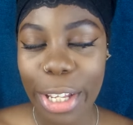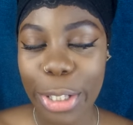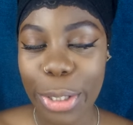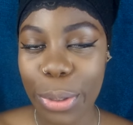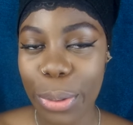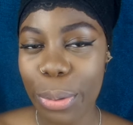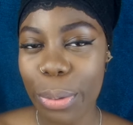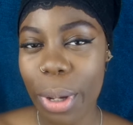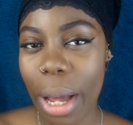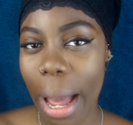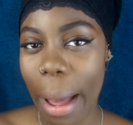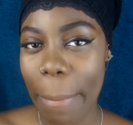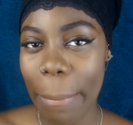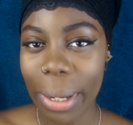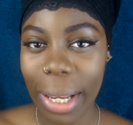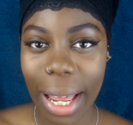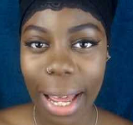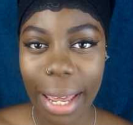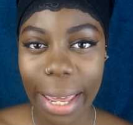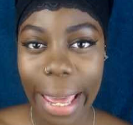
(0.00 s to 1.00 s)
to
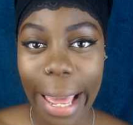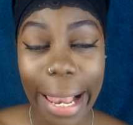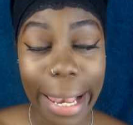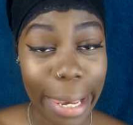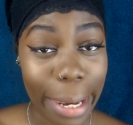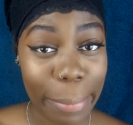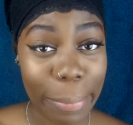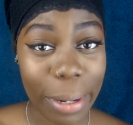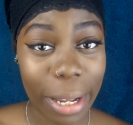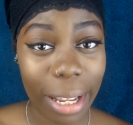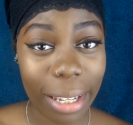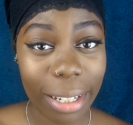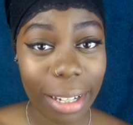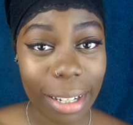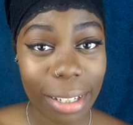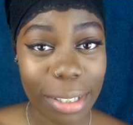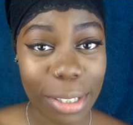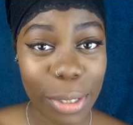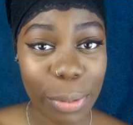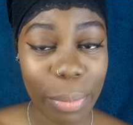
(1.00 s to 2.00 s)
apply a lip
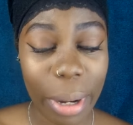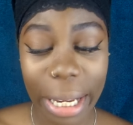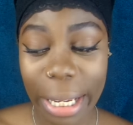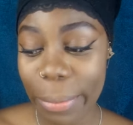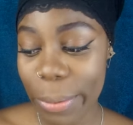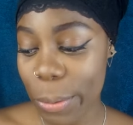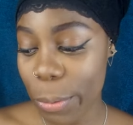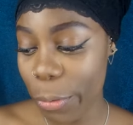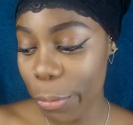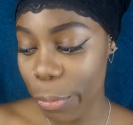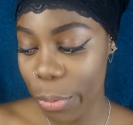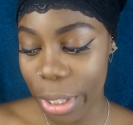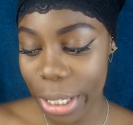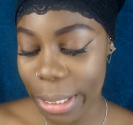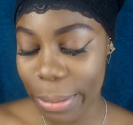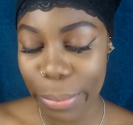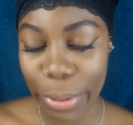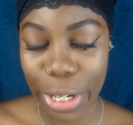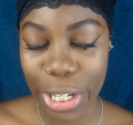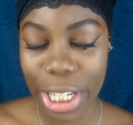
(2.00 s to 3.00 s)
colour to my lips with
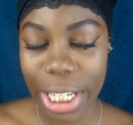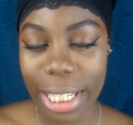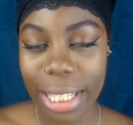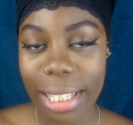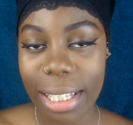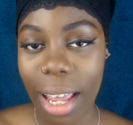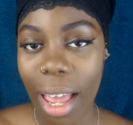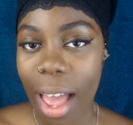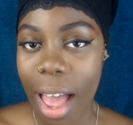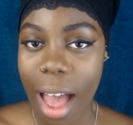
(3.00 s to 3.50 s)
these brushes.